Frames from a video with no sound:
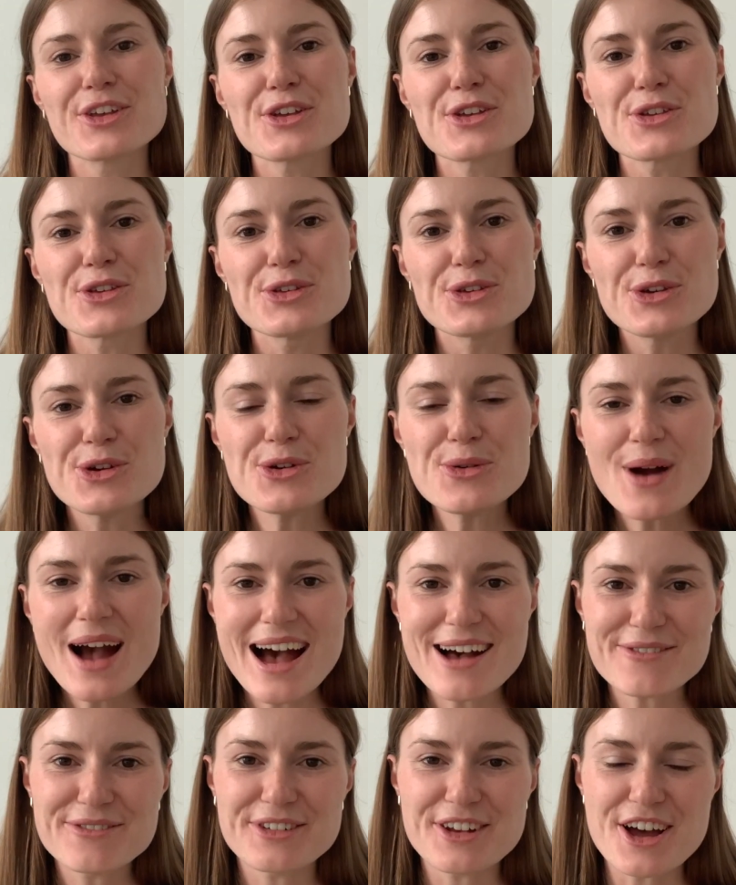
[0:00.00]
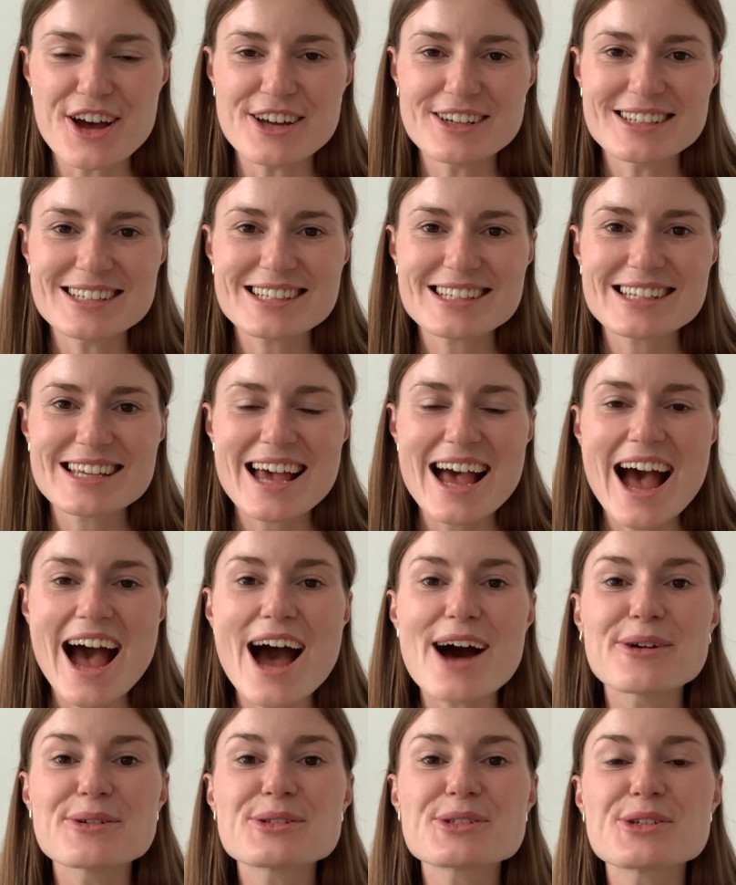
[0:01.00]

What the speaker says: You have learnt how